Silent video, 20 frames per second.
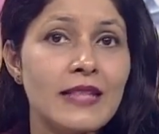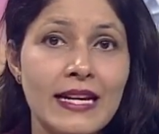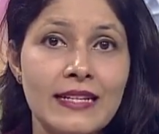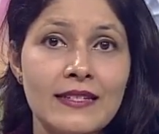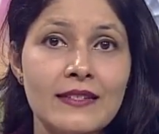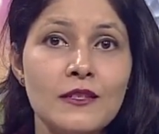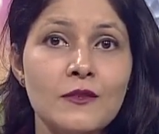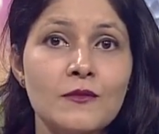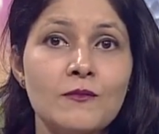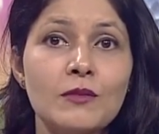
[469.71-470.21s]

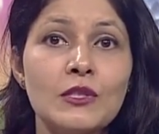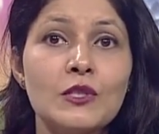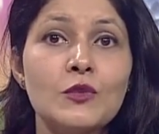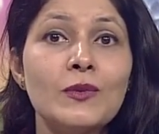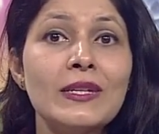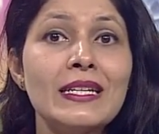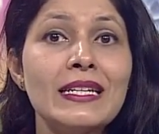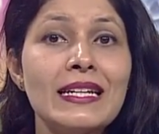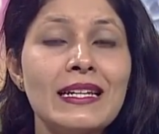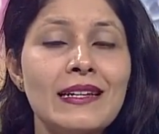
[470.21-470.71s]
that is
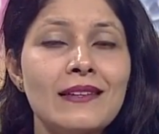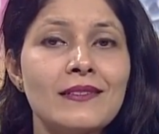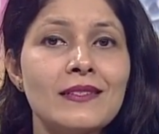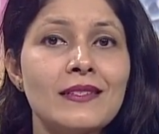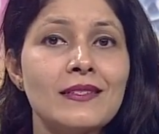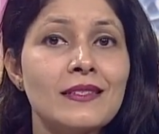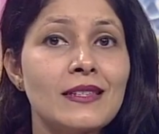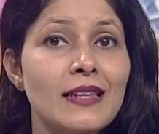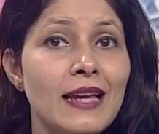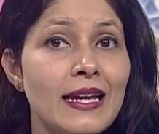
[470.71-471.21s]
between
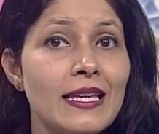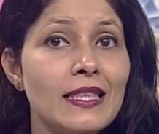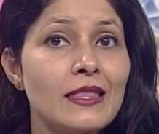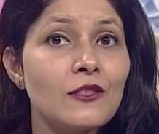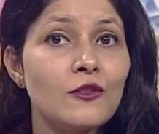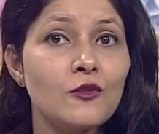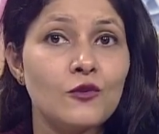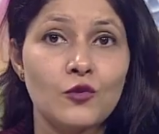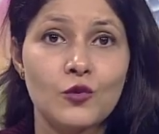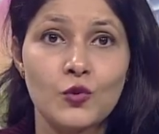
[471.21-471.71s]
classes
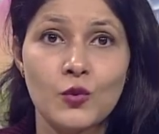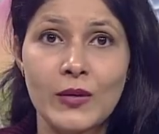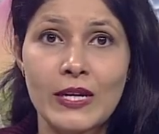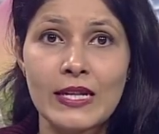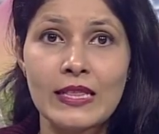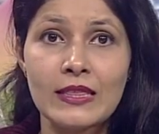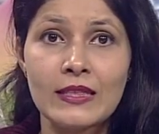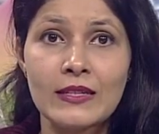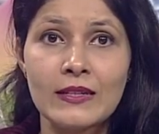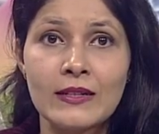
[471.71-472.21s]
9th to
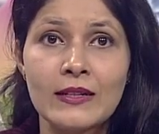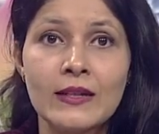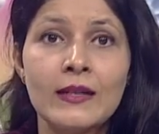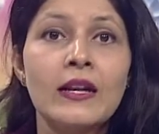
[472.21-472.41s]
12th.